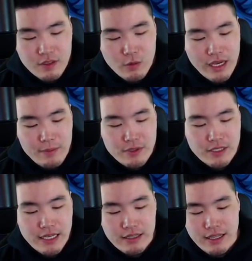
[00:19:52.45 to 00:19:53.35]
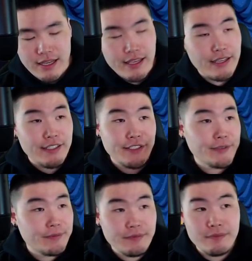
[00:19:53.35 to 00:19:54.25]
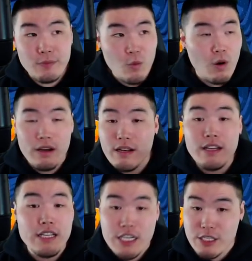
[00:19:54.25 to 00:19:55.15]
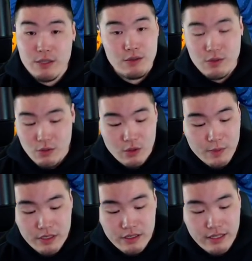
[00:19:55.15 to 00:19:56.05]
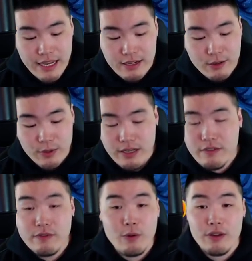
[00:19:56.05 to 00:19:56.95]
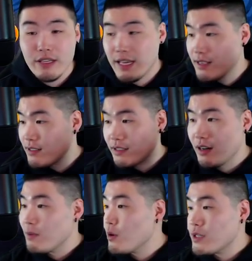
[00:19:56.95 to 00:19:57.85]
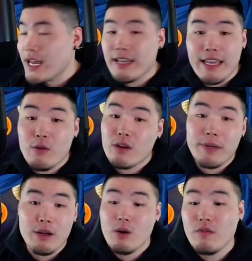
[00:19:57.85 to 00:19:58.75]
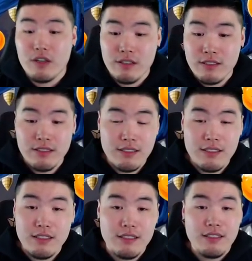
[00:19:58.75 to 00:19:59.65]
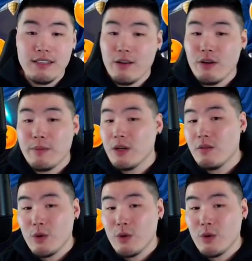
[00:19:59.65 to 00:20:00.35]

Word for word: we're able to get like one additional super that crit for the STR Bojack, it would have been over. It would have been over.